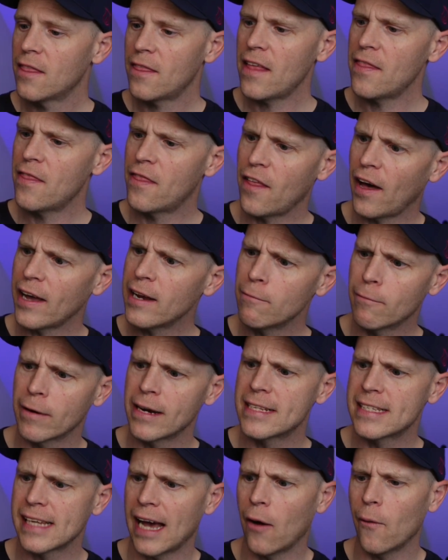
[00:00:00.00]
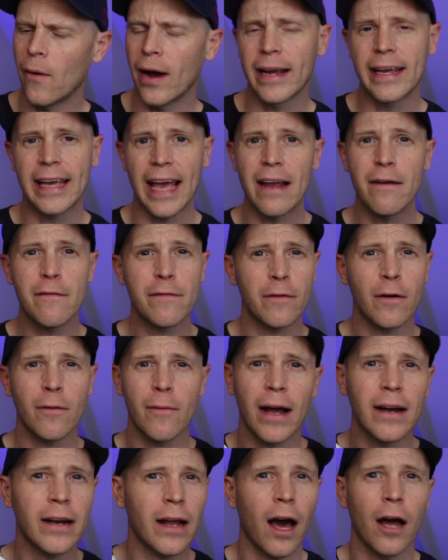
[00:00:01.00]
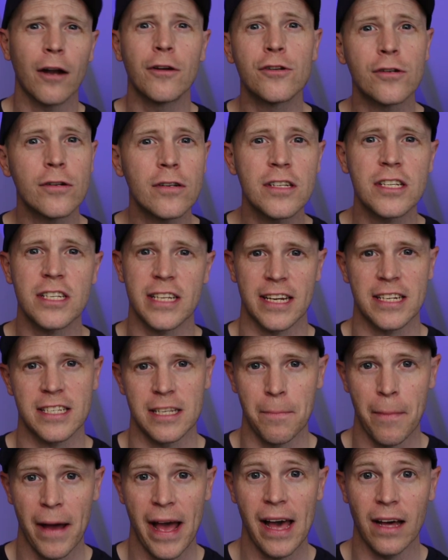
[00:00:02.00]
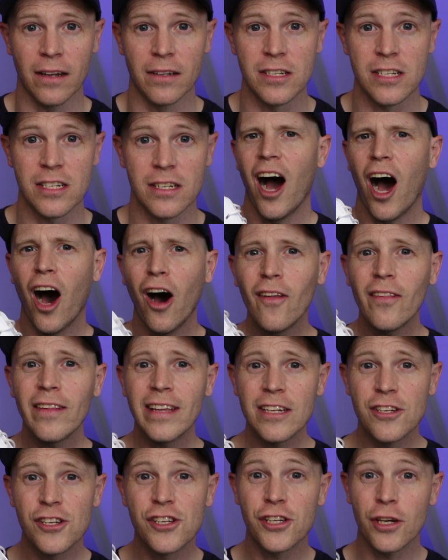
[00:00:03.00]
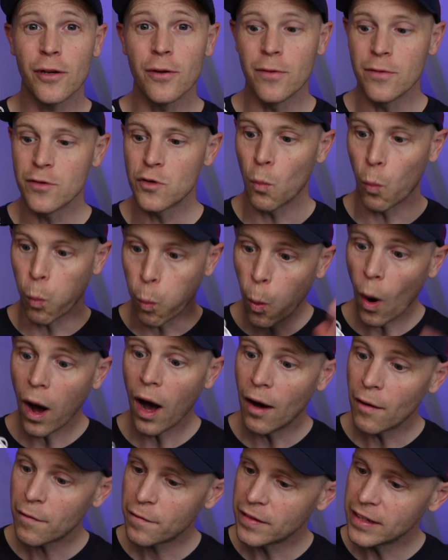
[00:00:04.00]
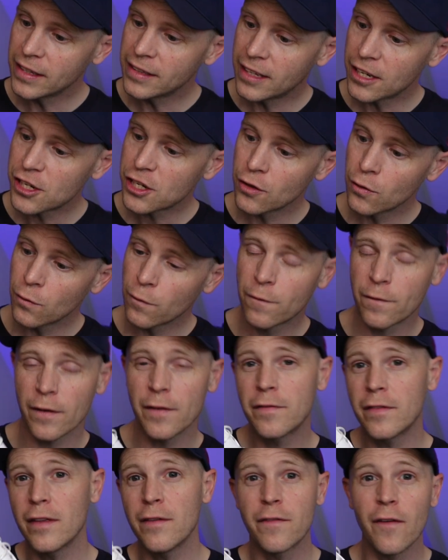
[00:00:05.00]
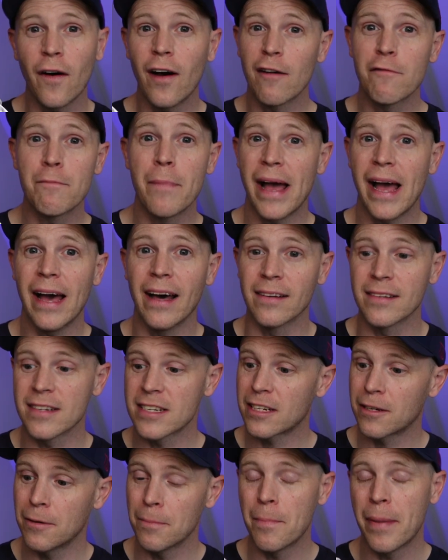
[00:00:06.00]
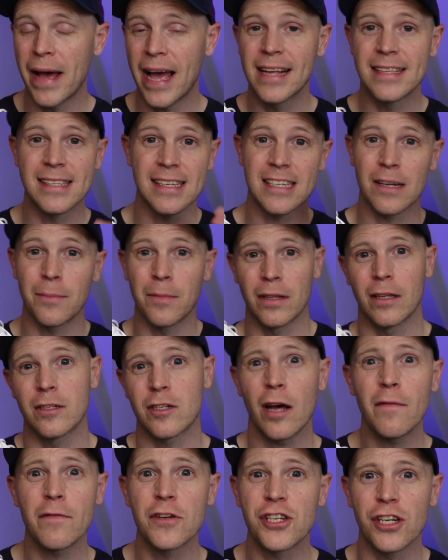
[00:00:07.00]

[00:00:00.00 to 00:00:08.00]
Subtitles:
then they retail again for around £160. Are these shoes worth the additional £55 compared to some of those other